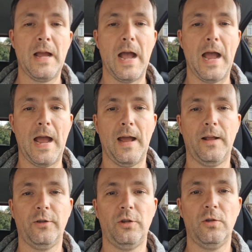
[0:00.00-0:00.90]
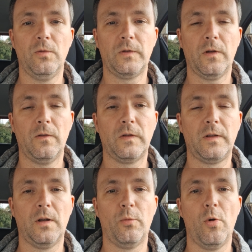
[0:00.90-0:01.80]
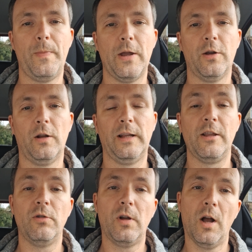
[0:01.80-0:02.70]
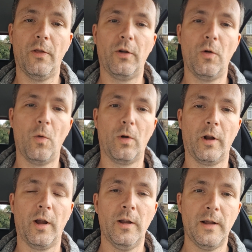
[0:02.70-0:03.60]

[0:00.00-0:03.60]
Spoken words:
and you turn the steering wheel a bit early and you cut the corner